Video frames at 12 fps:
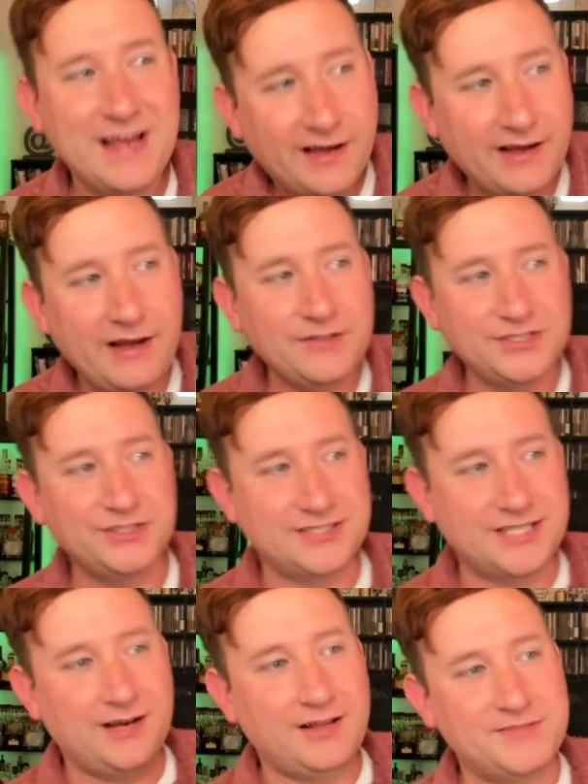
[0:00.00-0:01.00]
As you can
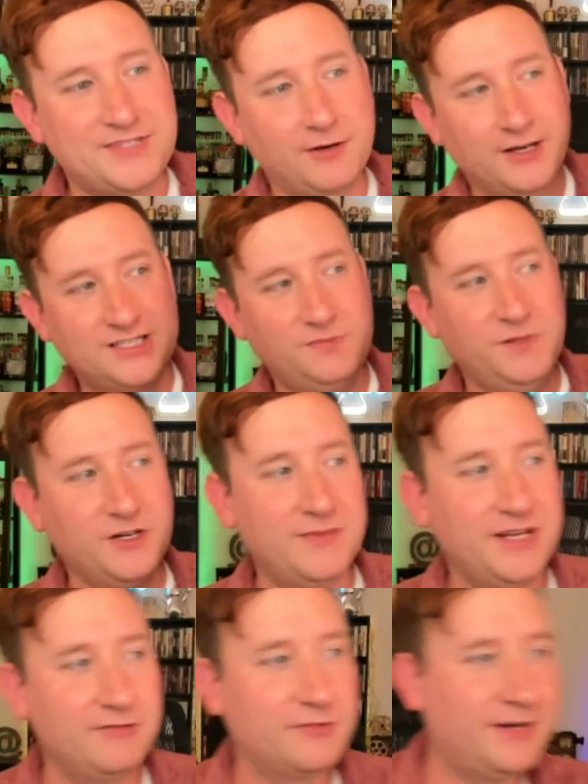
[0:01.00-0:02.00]
tell, I'm still
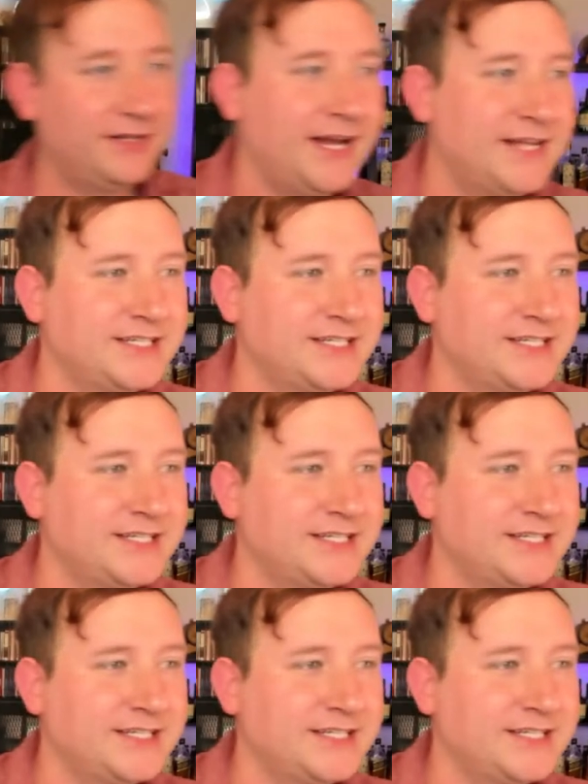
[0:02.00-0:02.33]
experimenting with my lights.